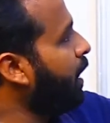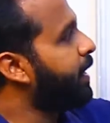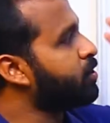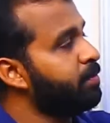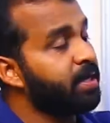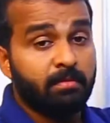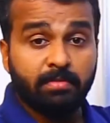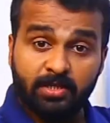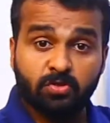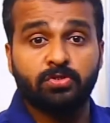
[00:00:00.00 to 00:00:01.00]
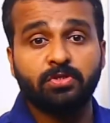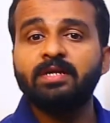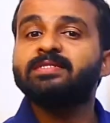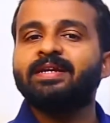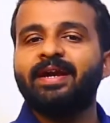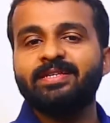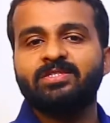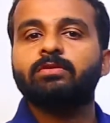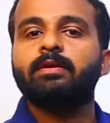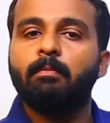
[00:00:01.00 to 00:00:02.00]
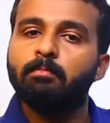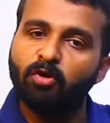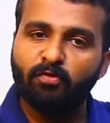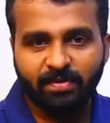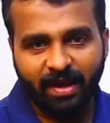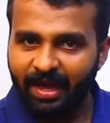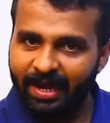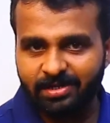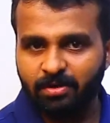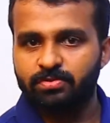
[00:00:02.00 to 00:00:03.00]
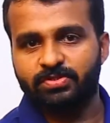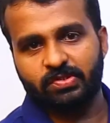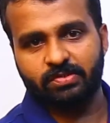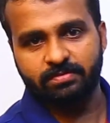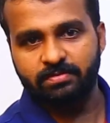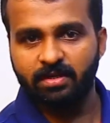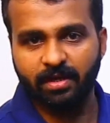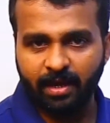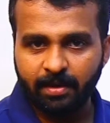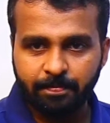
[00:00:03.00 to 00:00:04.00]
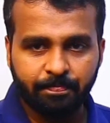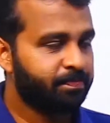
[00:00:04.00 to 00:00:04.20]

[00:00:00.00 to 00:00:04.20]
atomic number is also considered as number of electrons. Okay.